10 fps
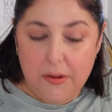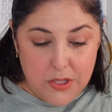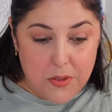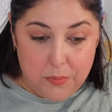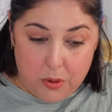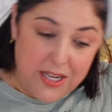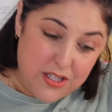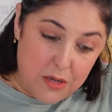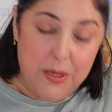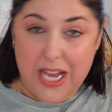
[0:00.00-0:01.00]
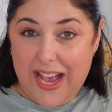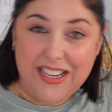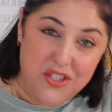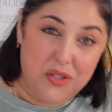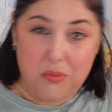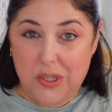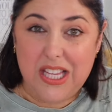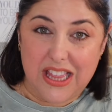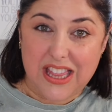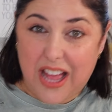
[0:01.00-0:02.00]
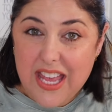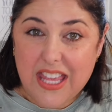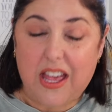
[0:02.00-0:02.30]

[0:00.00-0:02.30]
I was surprised how many I actually really like.